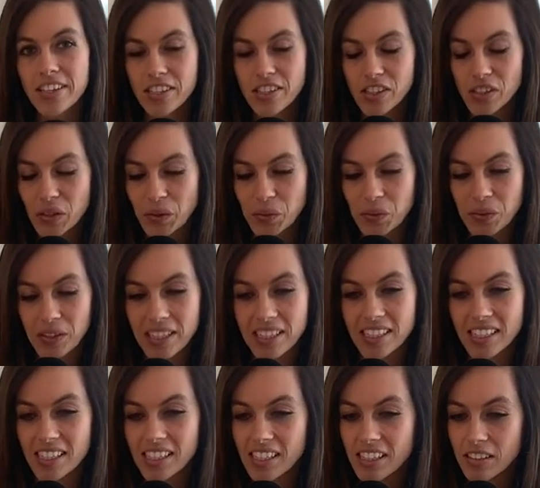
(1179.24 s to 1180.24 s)
So,
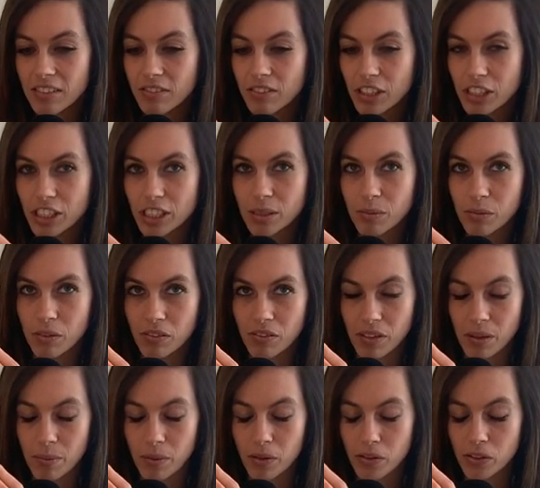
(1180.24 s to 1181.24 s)
this is the first
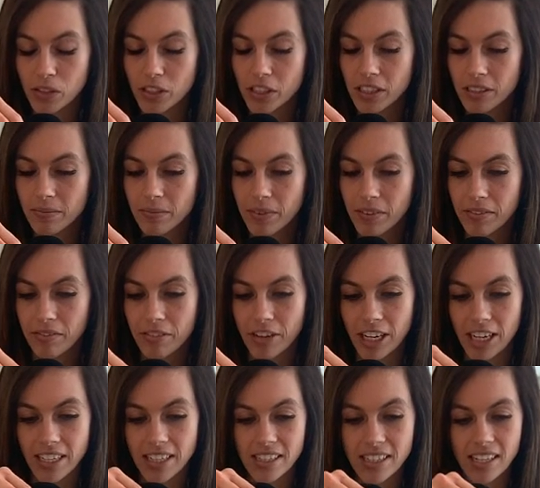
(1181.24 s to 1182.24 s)
movie poster of
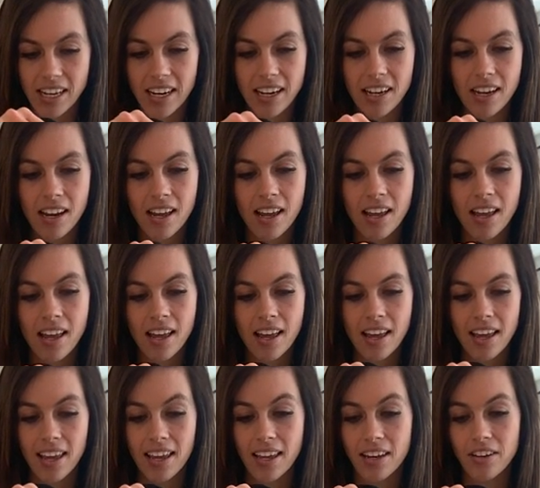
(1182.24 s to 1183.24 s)
Frankenstein,
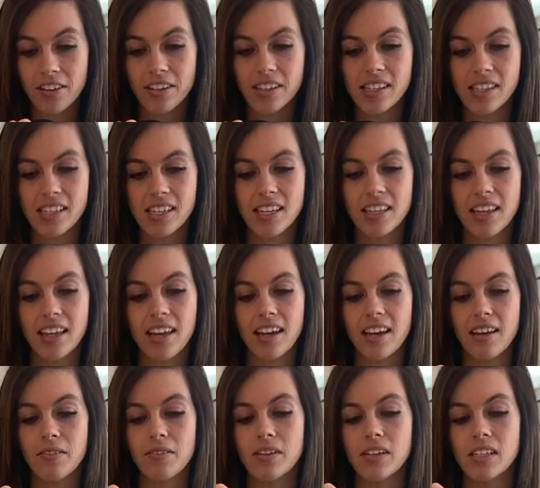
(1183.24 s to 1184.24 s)
and you can see that
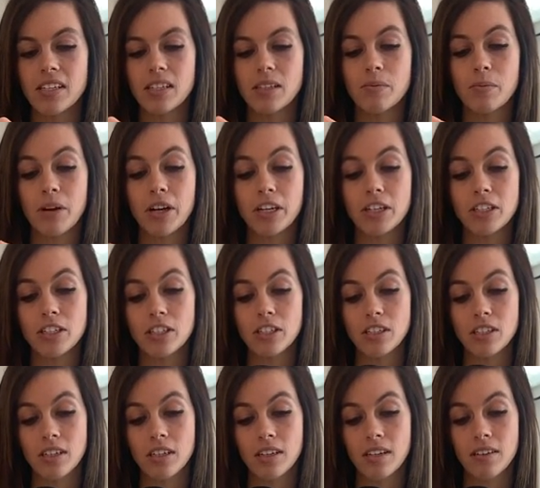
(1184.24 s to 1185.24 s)
it was March
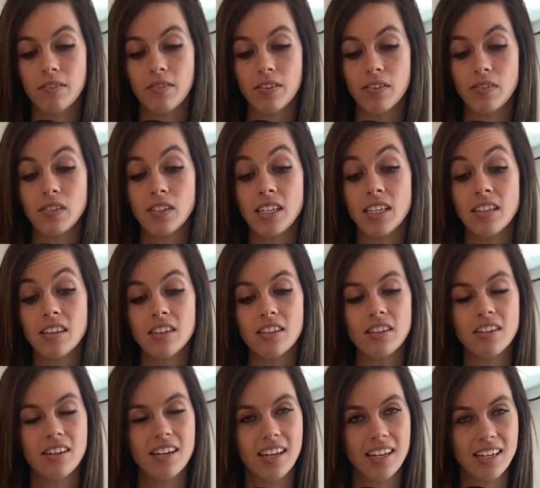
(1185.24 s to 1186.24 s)

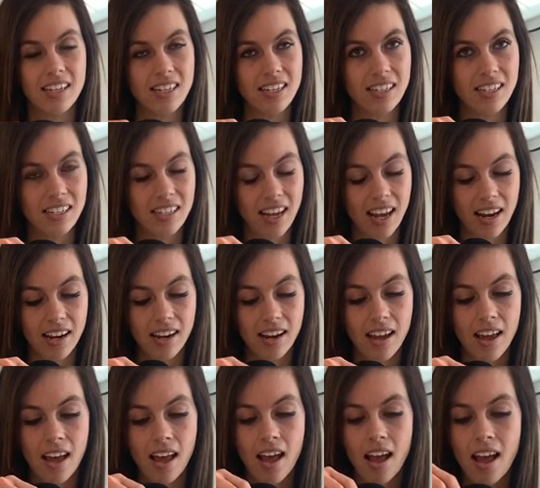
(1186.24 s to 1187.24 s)
15th 1910
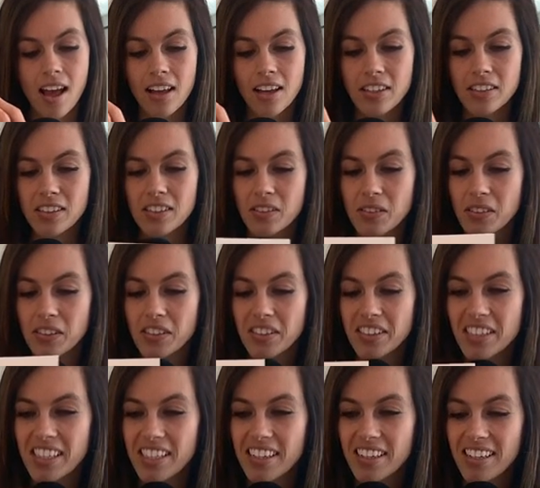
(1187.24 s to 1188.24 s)
so do you
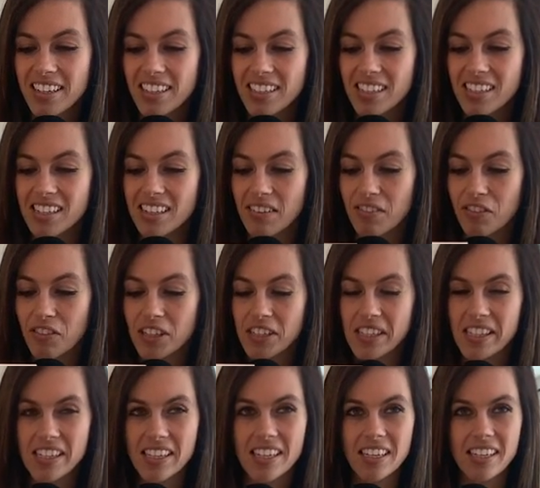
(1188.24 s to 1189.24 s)
see any
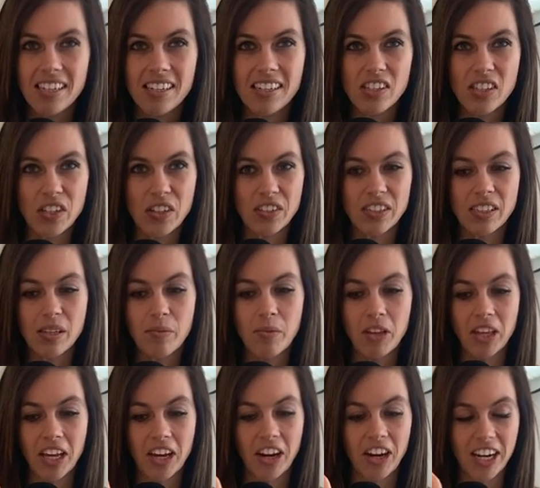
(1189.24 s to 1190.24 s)
differences or
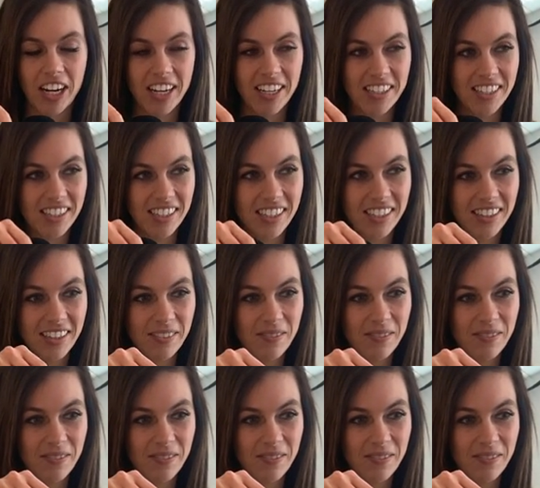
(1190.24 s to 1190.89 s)
similarities